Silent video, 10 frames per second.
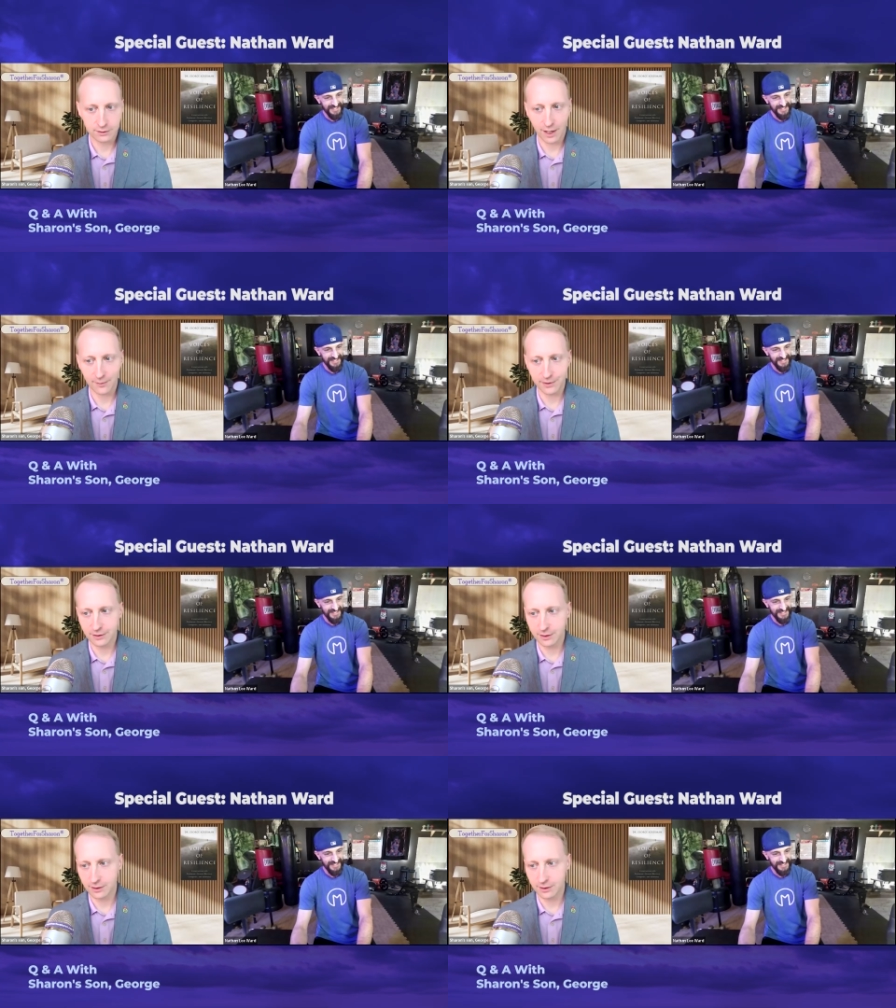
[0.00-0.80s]
I'll
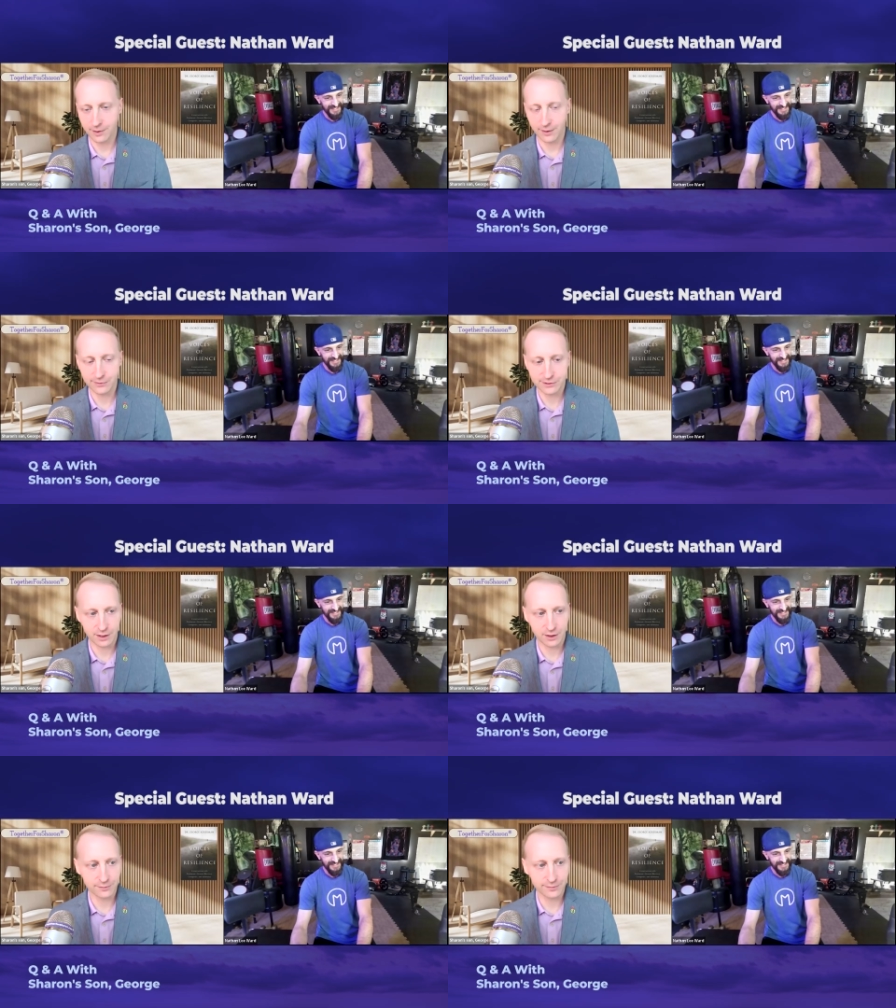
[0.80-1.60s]
be publishing,
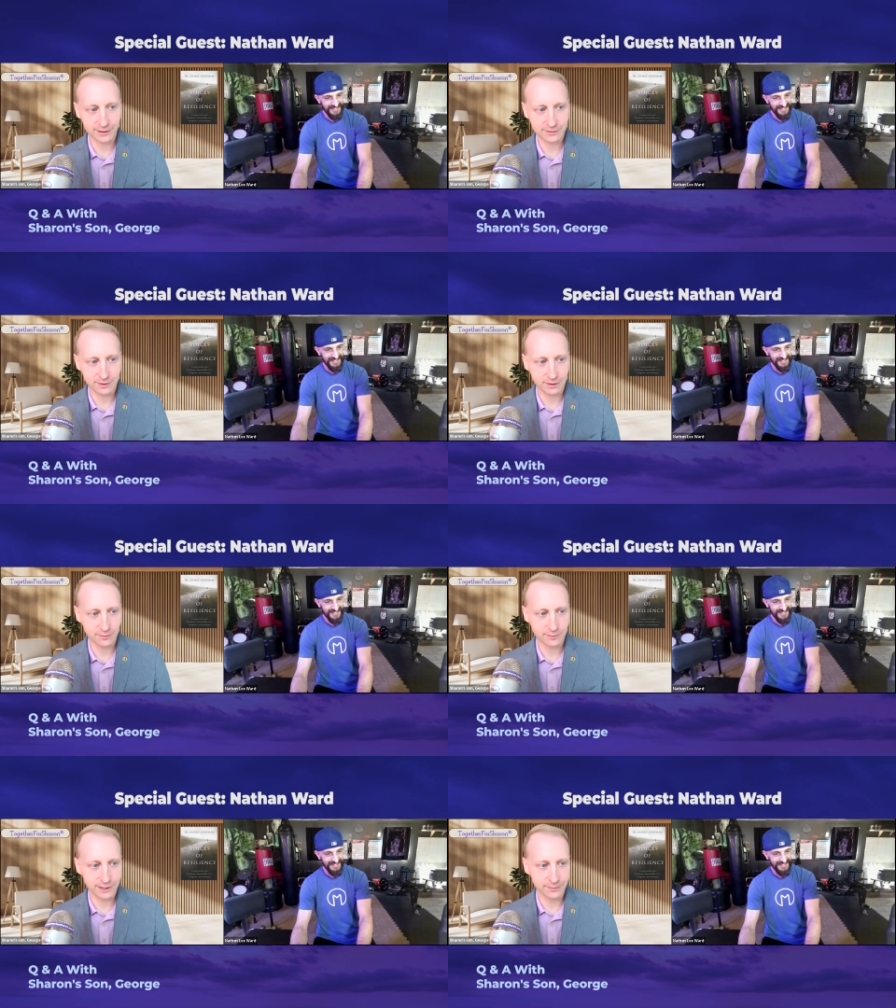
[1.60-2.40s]
I hope next year, a
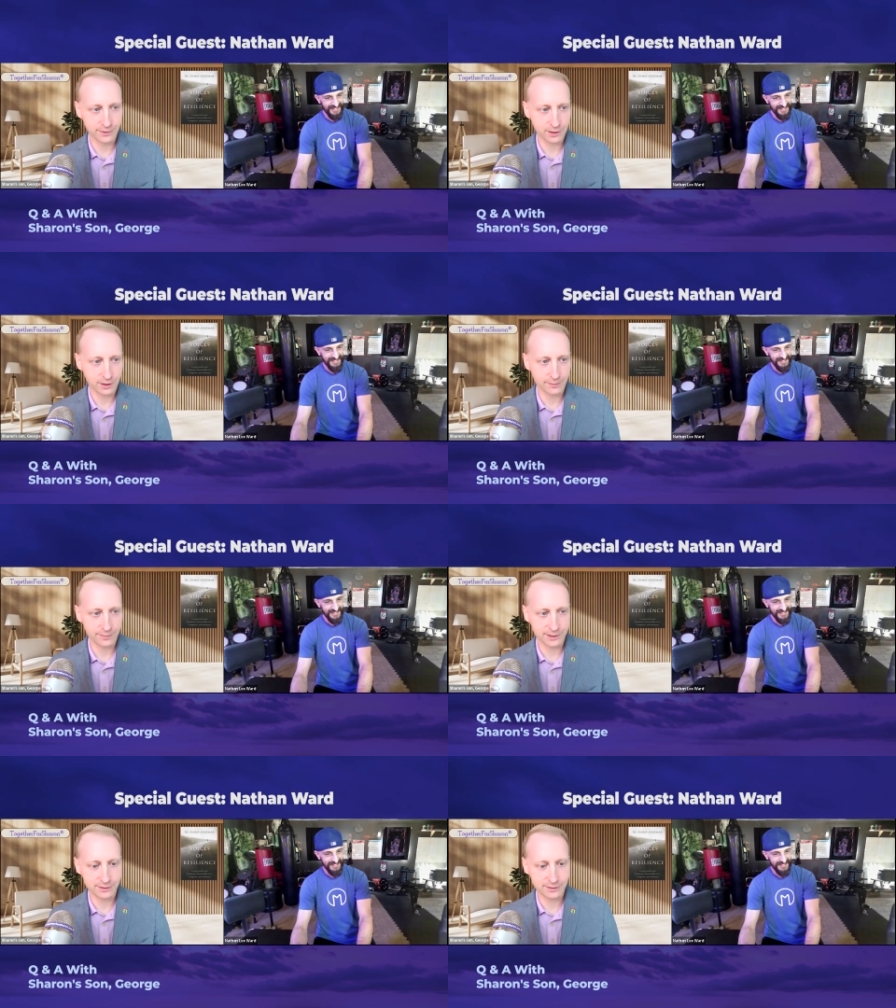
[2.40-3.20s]
big book on
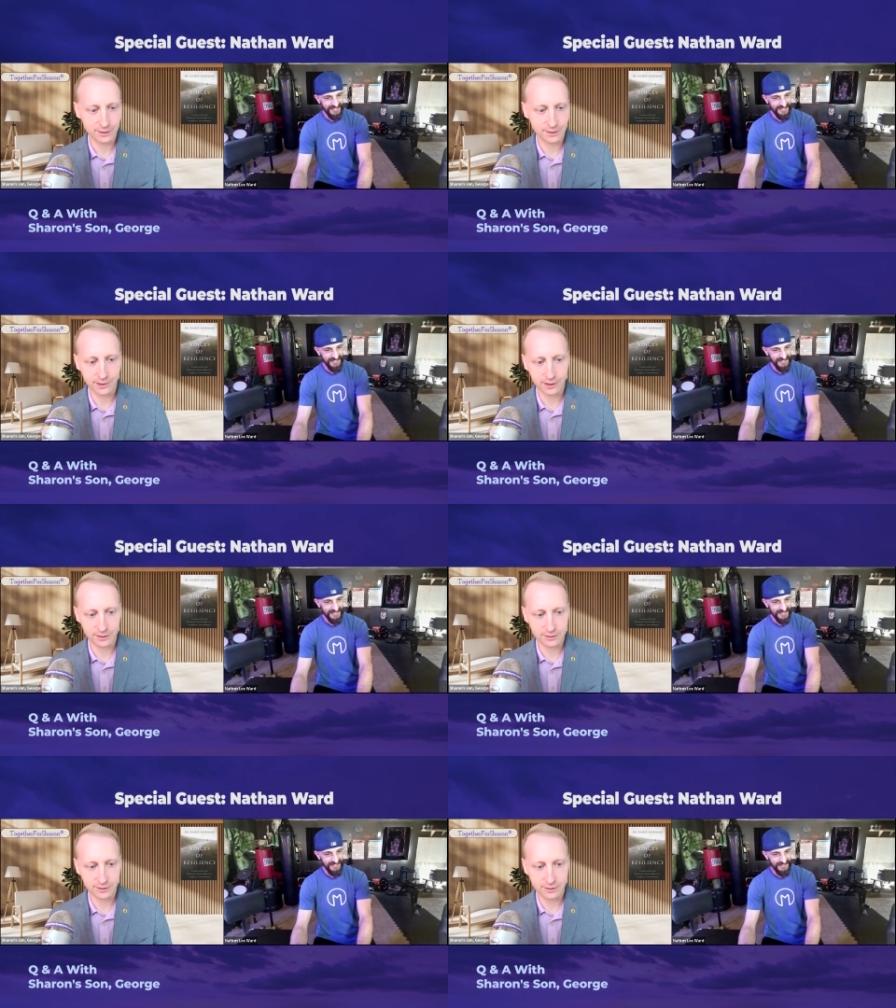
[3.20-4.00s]
policing and
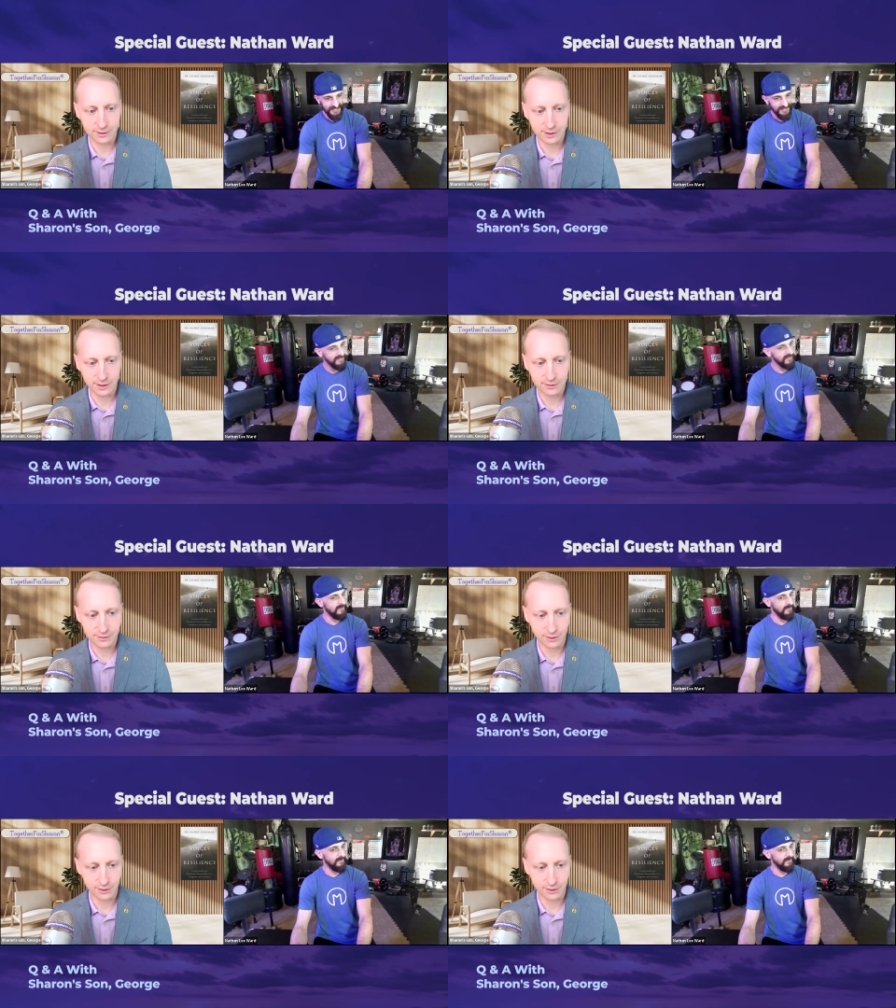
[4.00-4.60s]
Parkinson's disease.